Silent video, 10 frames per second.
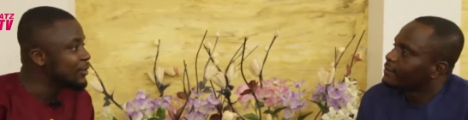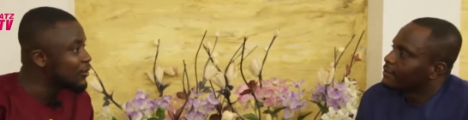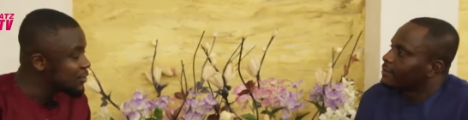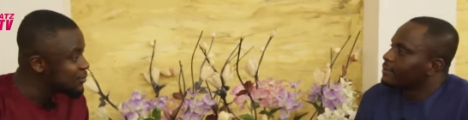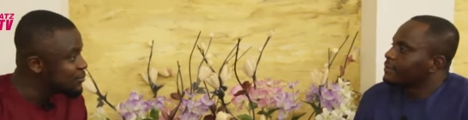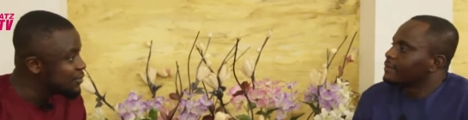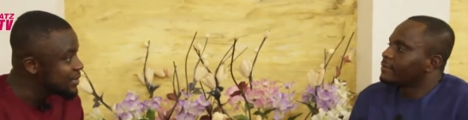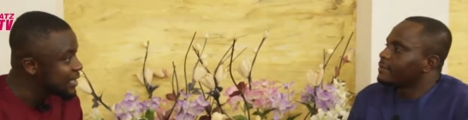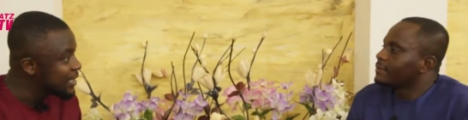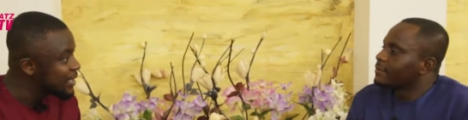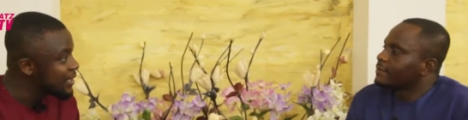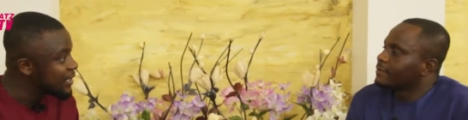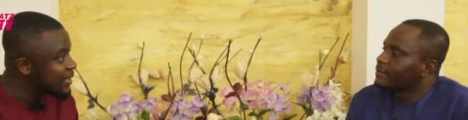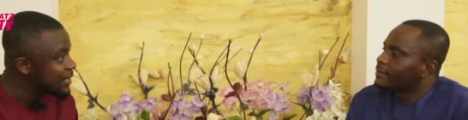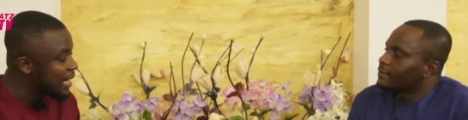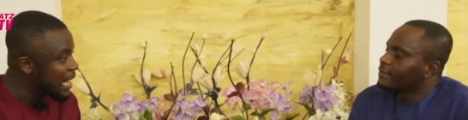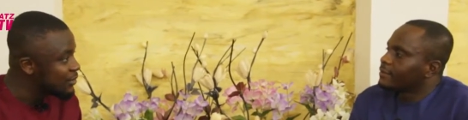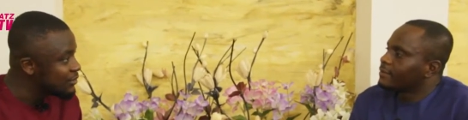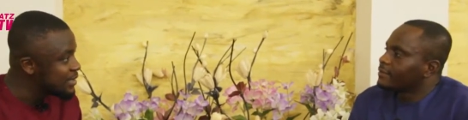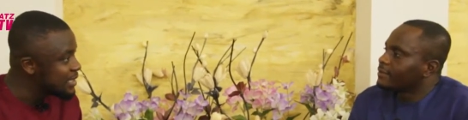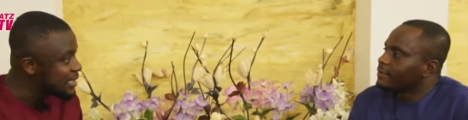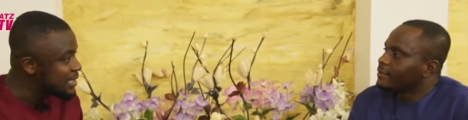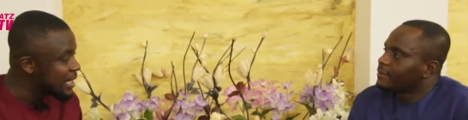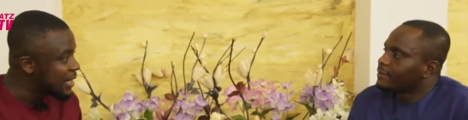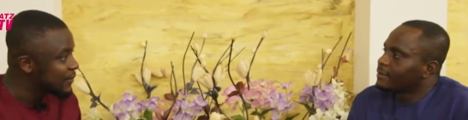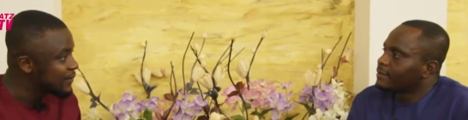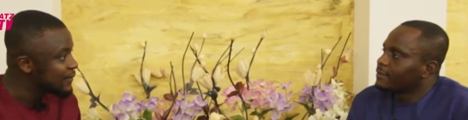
Speaker 1: the gospel music? Like, how do you see it now?